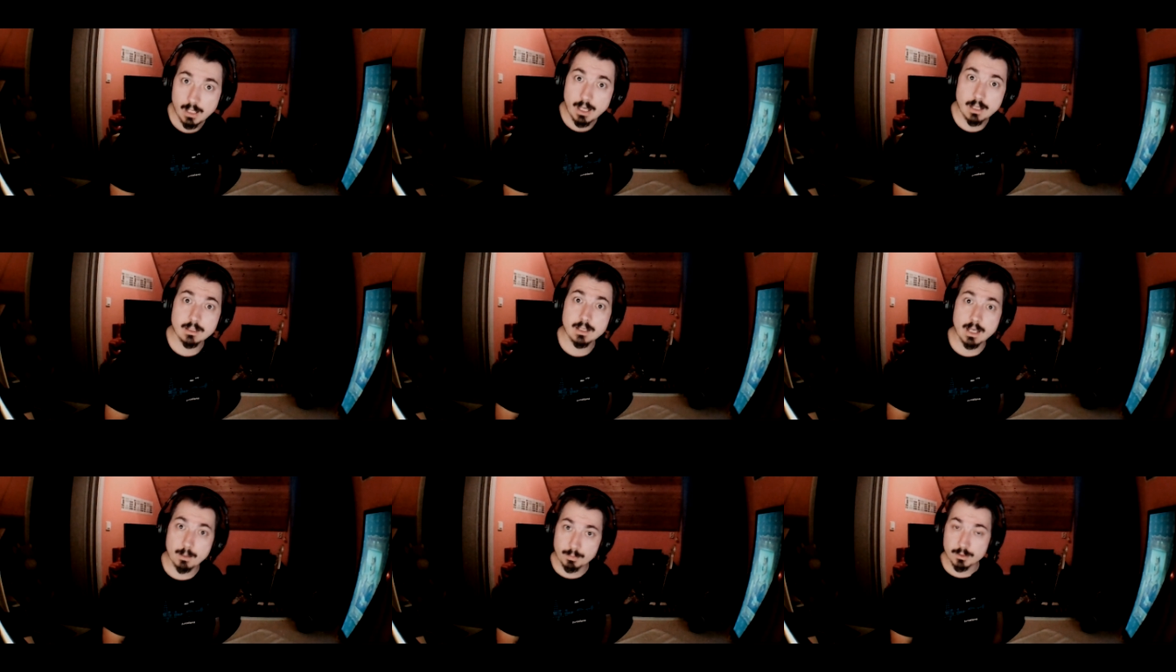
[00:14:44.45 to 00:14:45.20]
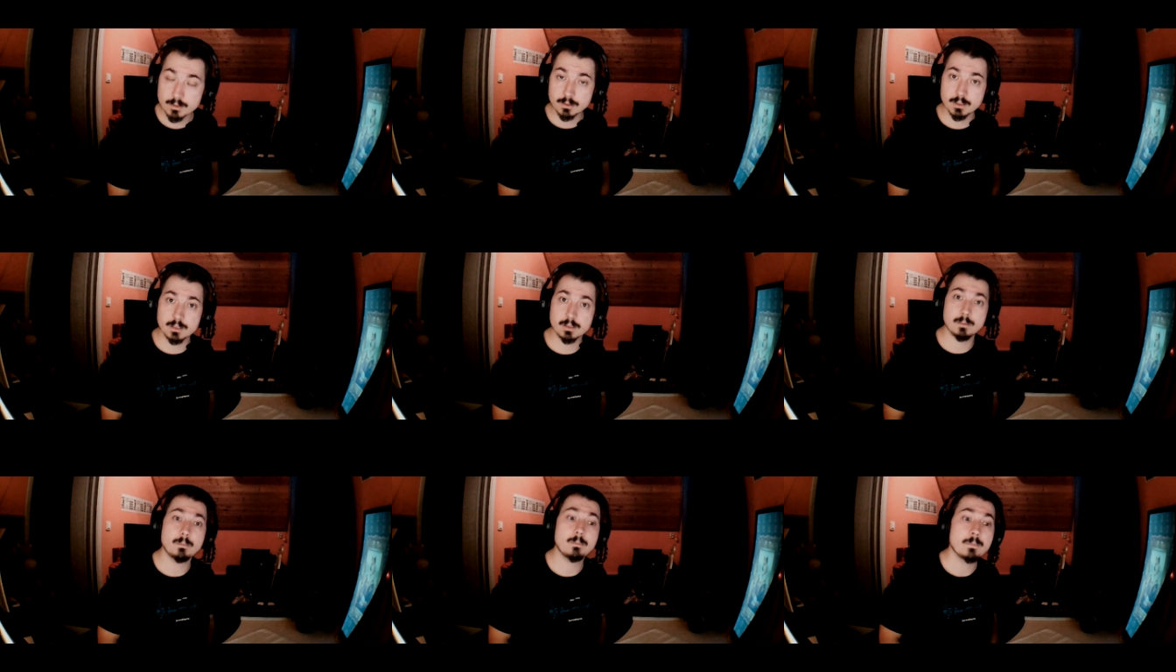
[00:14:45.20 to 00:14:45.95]
And
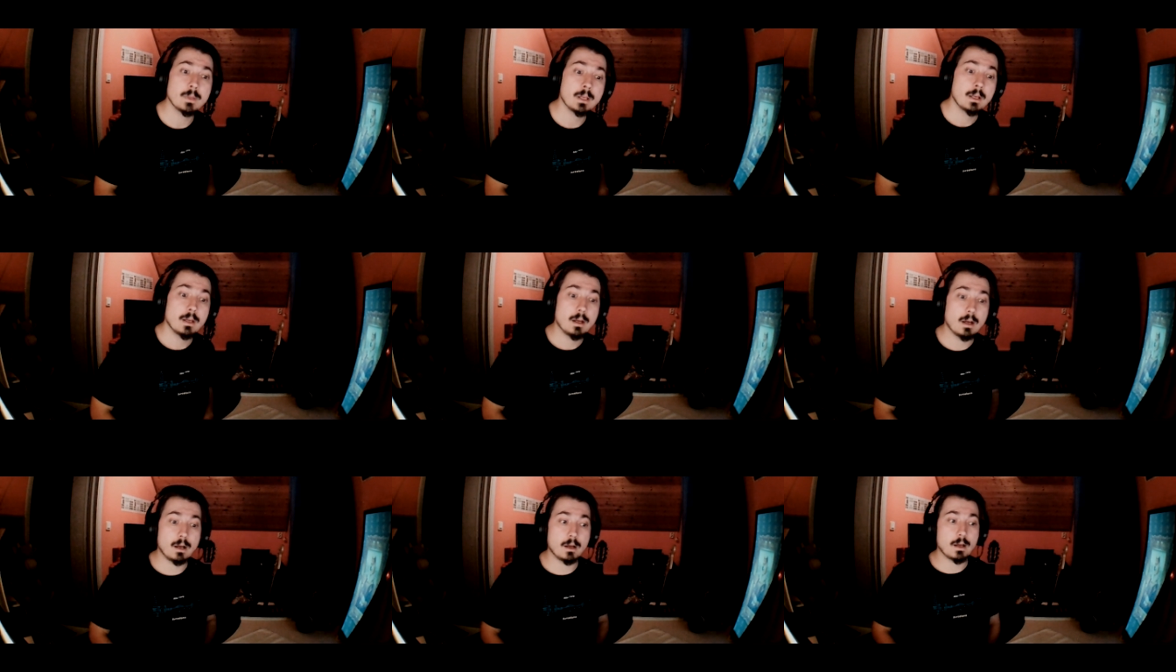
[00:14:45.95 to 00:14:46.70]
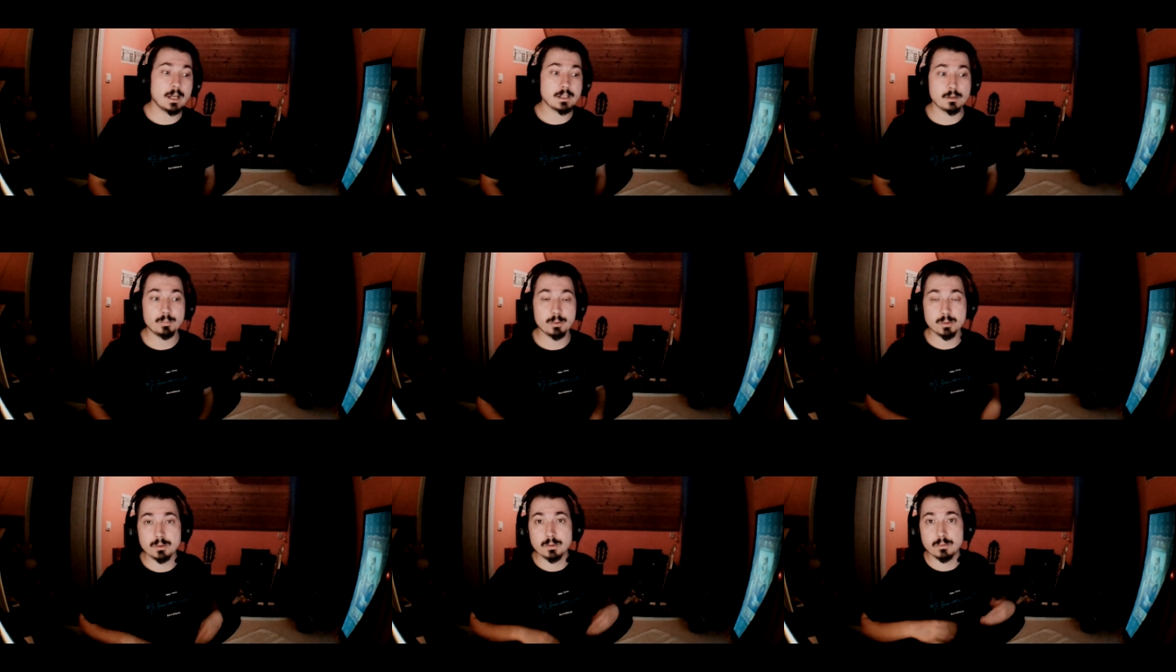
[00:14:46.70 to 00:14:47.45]
capitalism, as
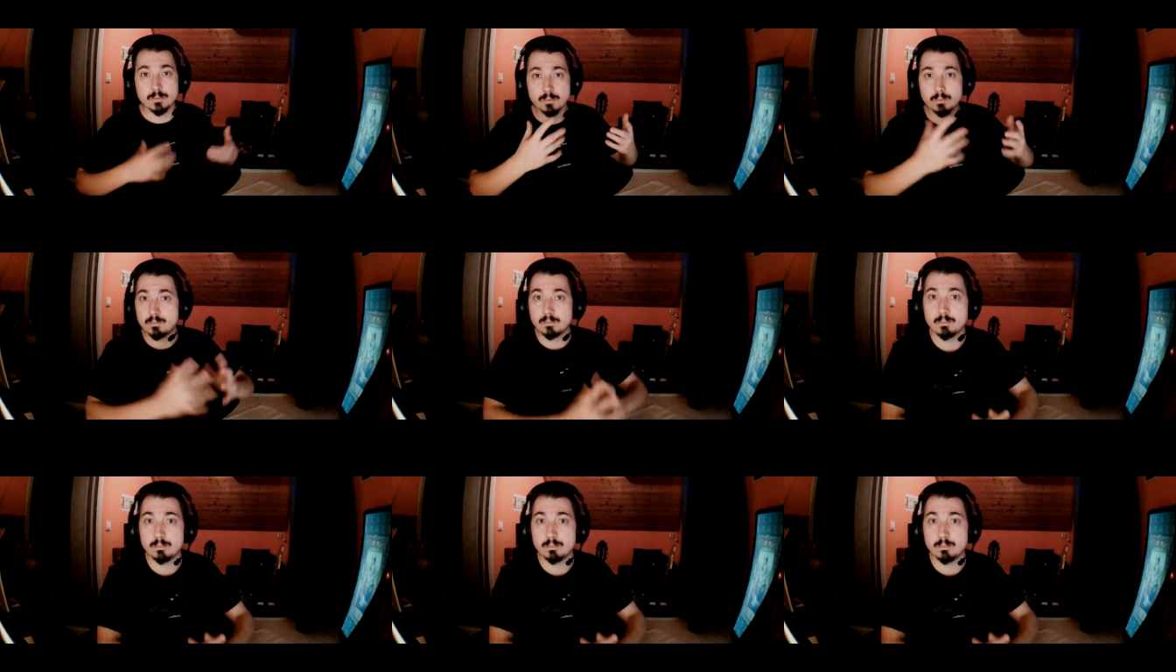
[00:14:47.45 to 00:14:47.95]
opposed to